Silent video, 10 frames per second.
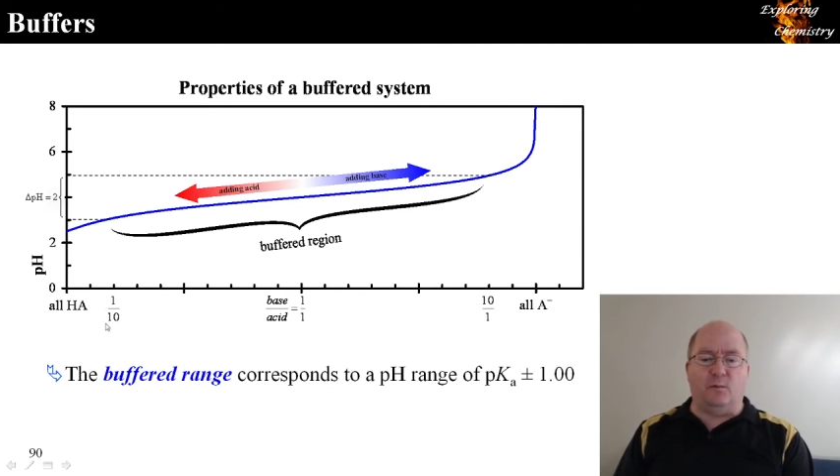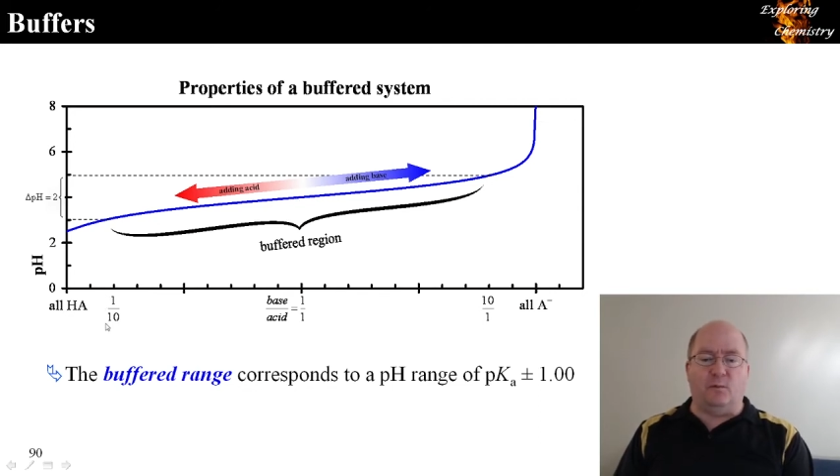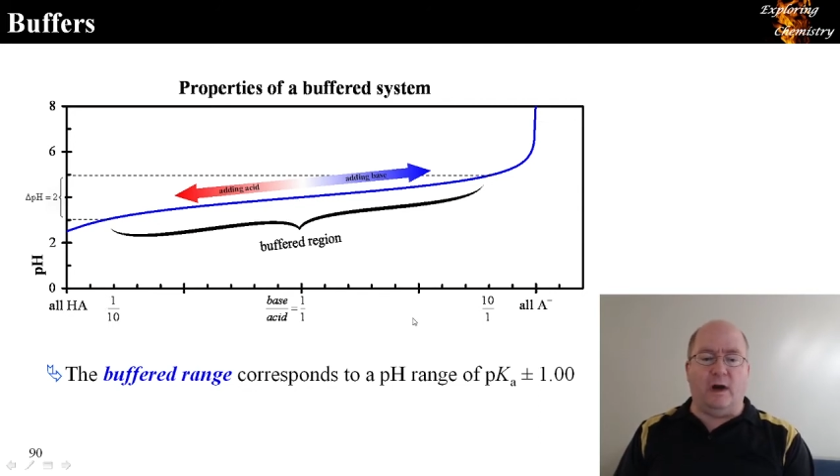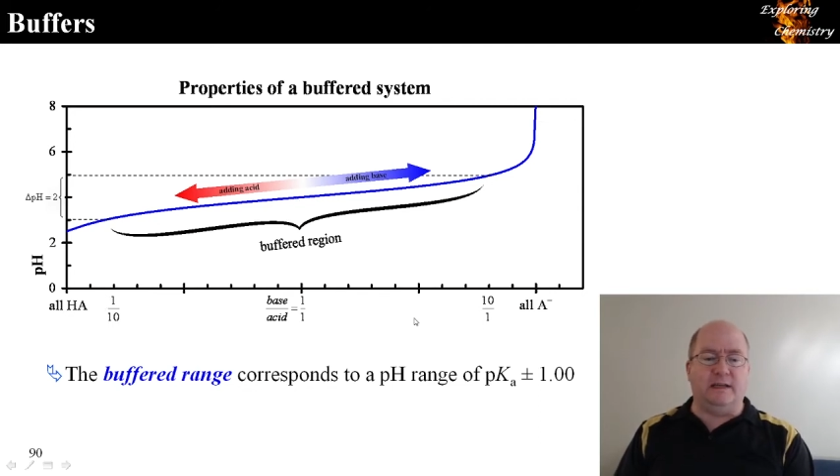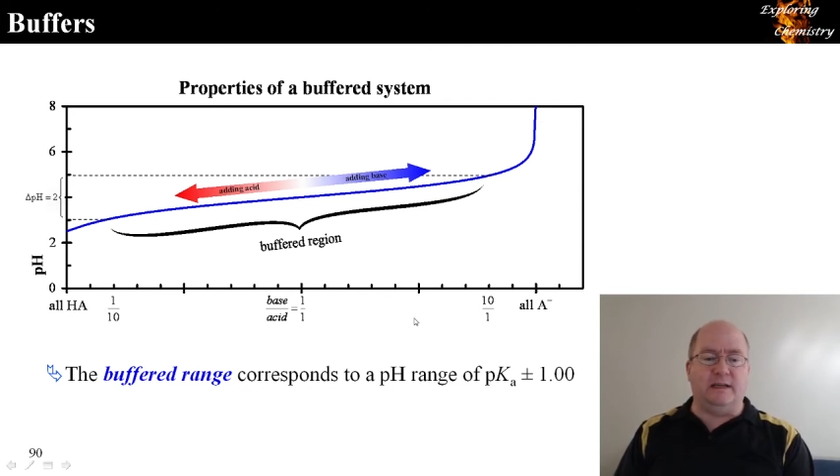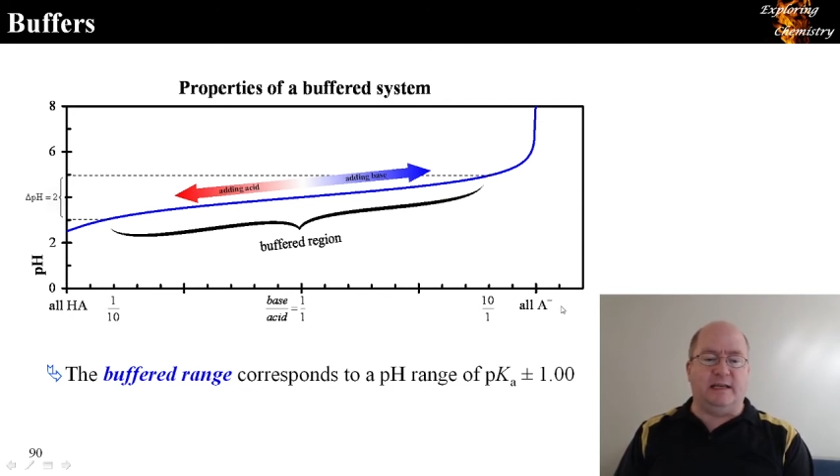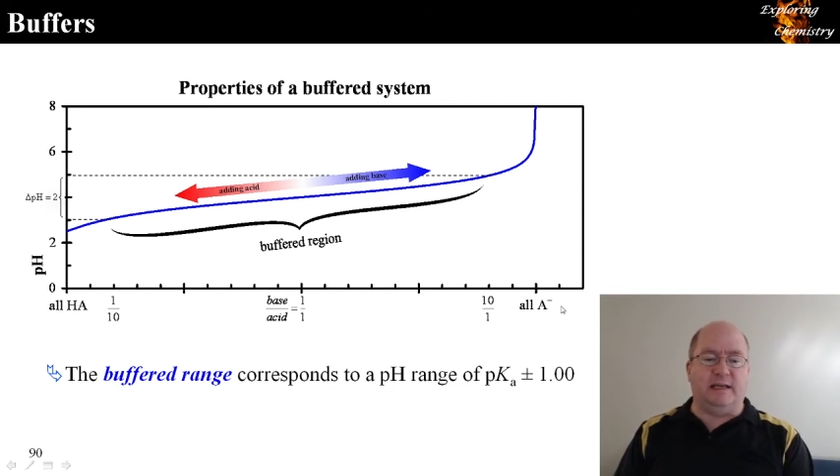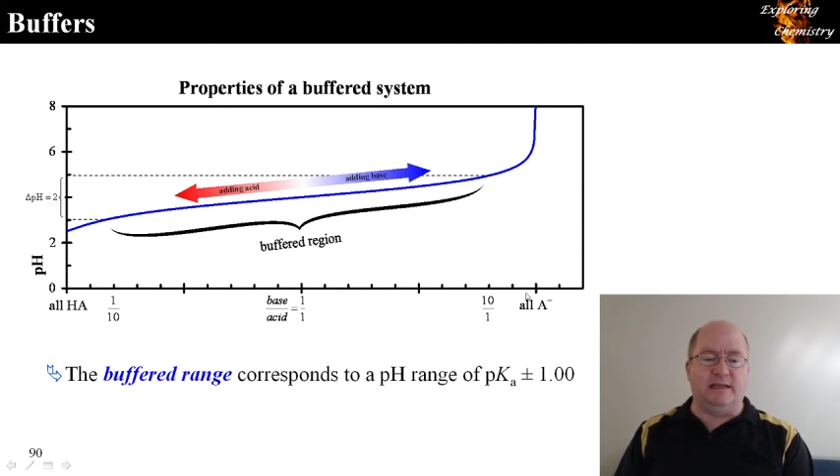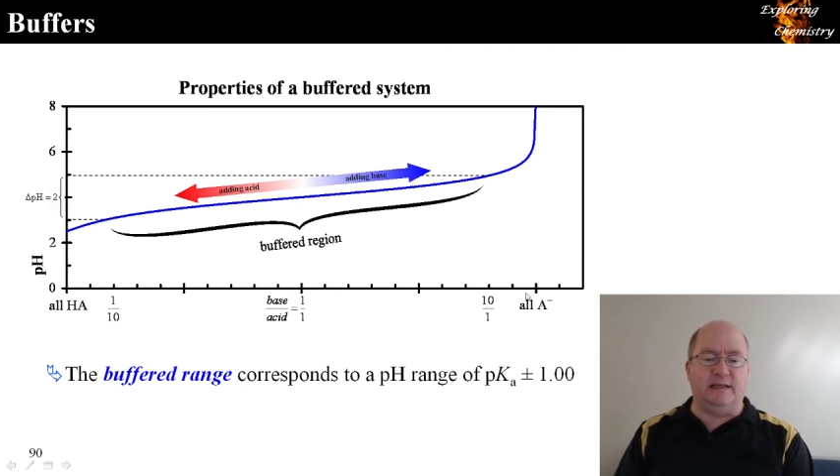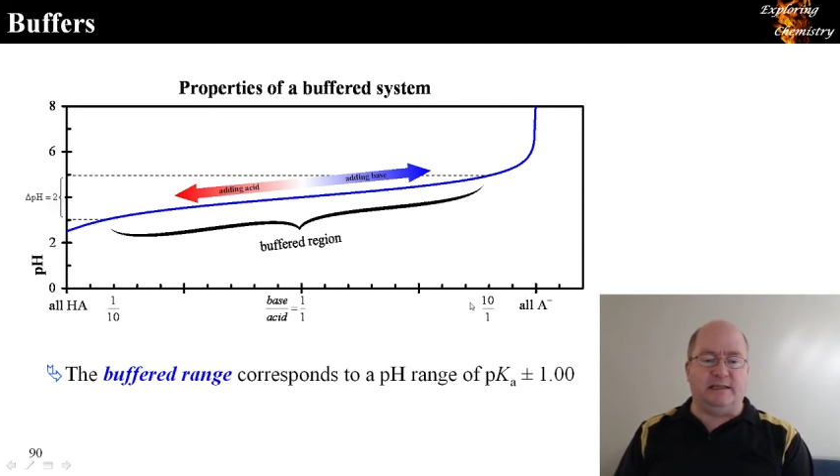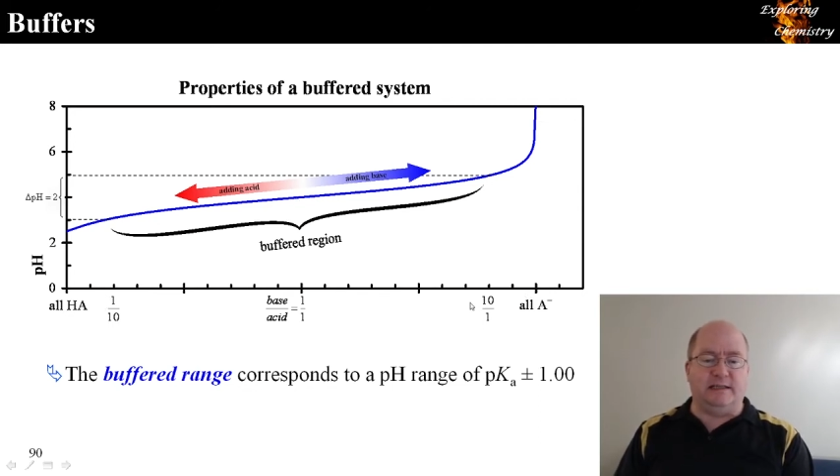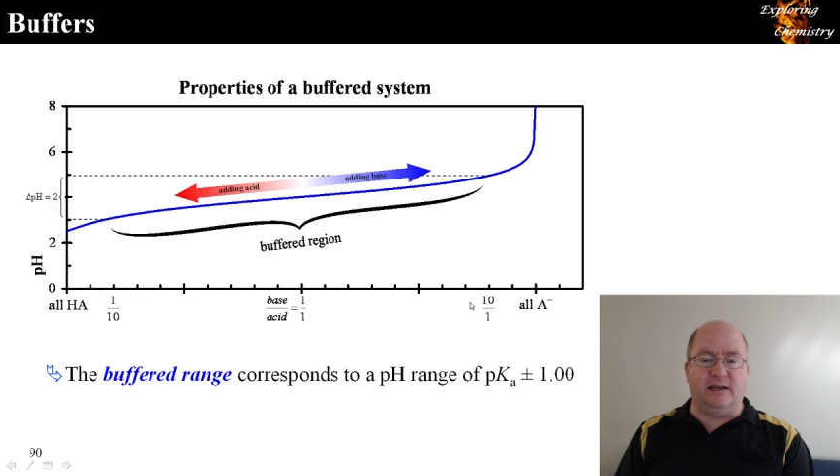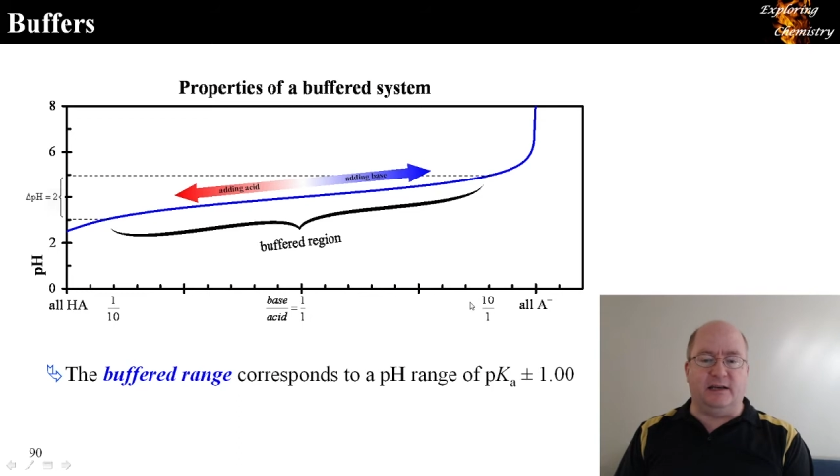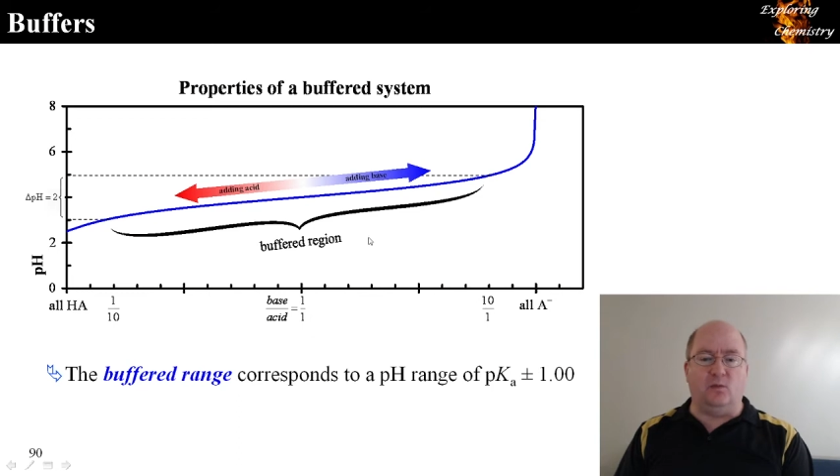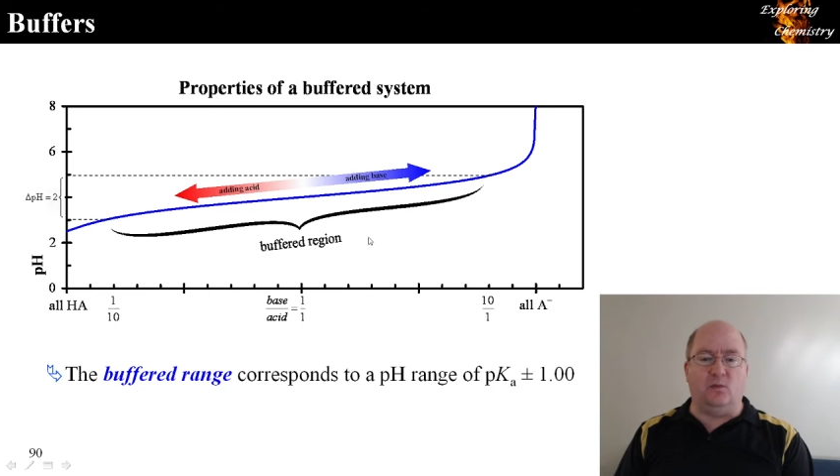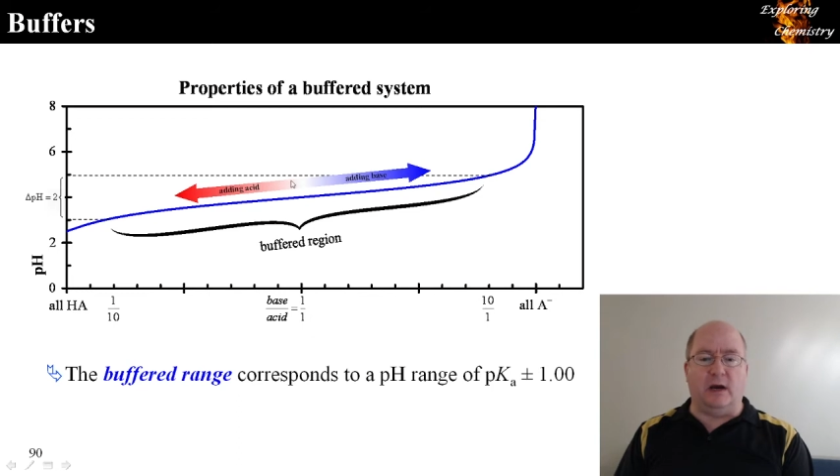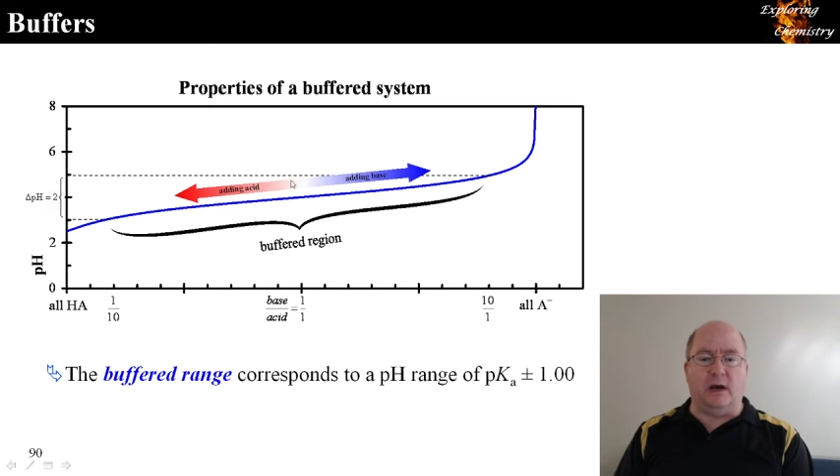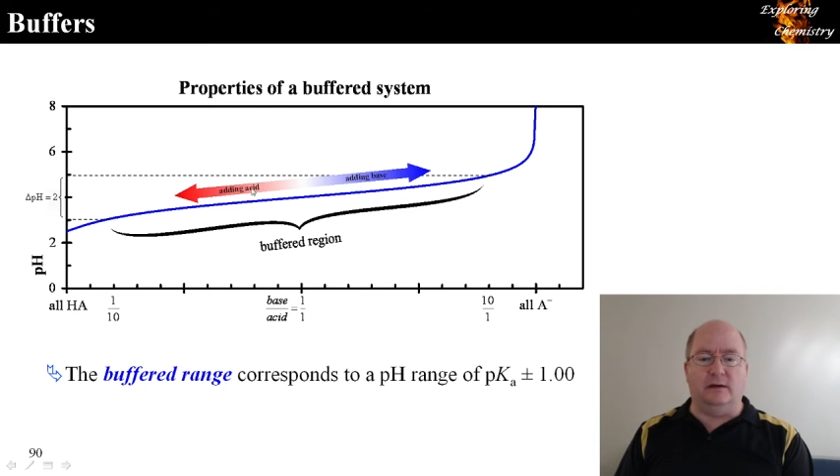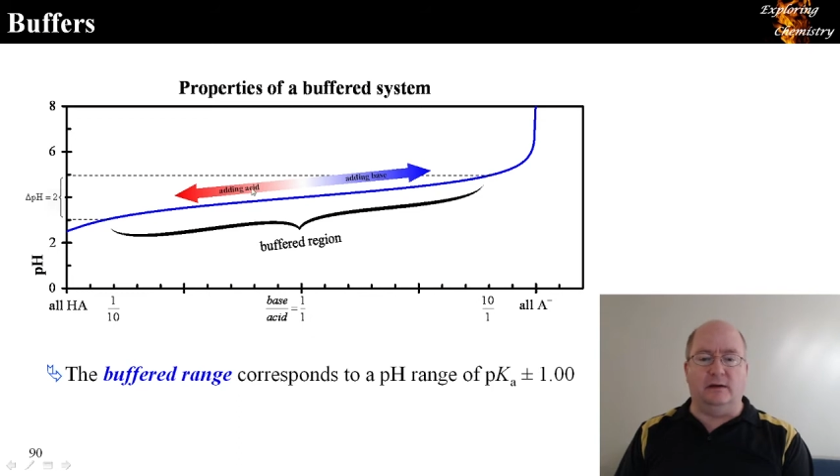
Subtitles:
1 to 10 to 10 to 1,